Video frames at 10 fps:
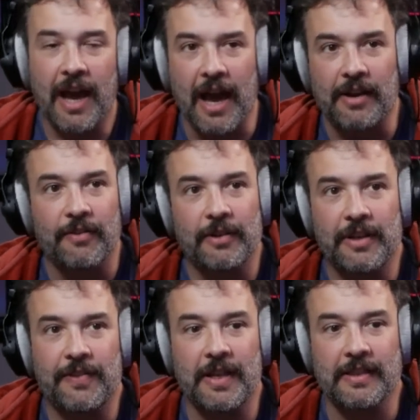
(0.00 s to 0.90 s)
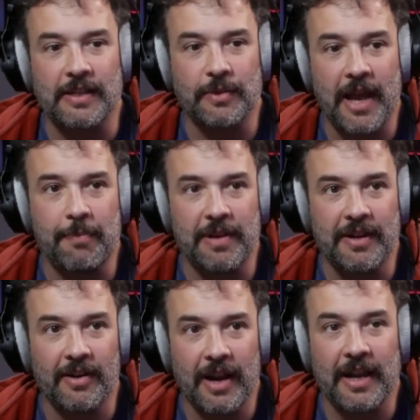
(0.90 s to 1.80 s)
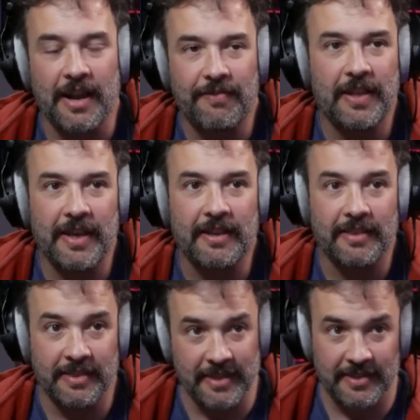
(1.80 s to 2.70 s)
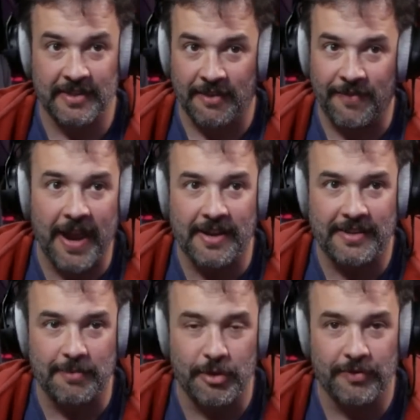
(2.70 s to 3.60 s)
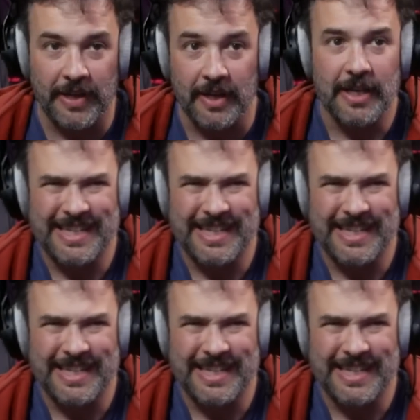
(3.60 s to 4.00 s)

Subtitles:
I don't really feel like that's what happened here. I kind of feel like this is a fantasy movie.